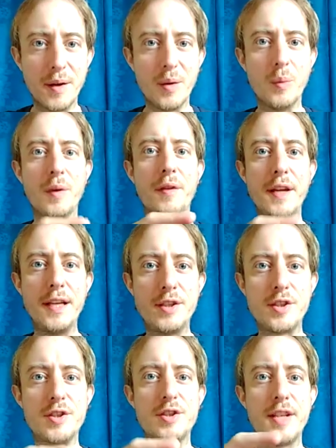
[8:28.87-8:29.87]
with each
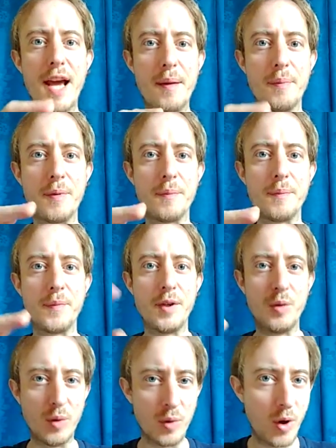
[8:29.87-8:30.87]
step
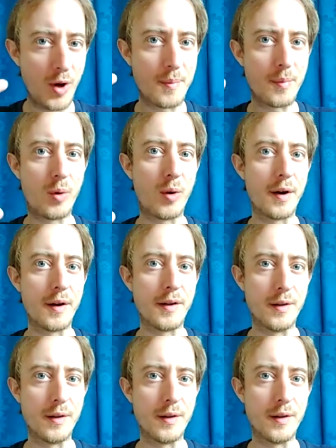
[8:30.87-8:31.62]
you learn more,